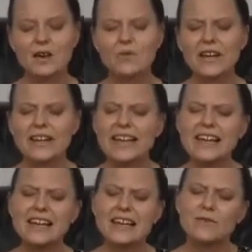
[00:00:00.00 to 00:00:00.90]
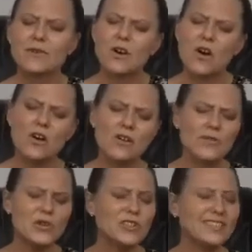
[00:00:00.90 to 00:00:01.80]
and we're healing with
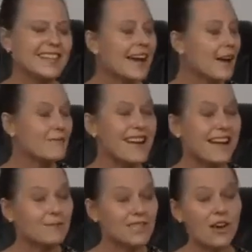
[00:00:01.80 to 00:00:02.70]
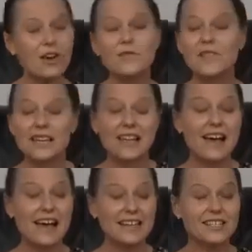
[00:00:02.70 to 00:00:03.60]
all the star realms of the
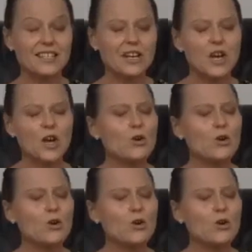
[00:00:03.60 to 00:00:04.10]
light,